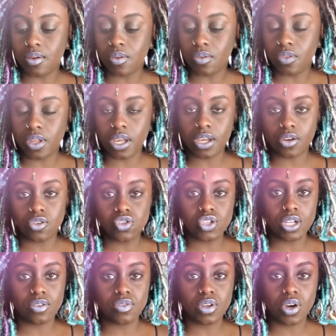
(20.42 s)
the
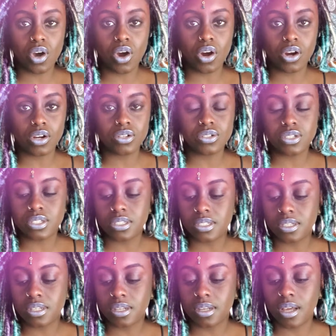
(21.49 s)
energy of the cards.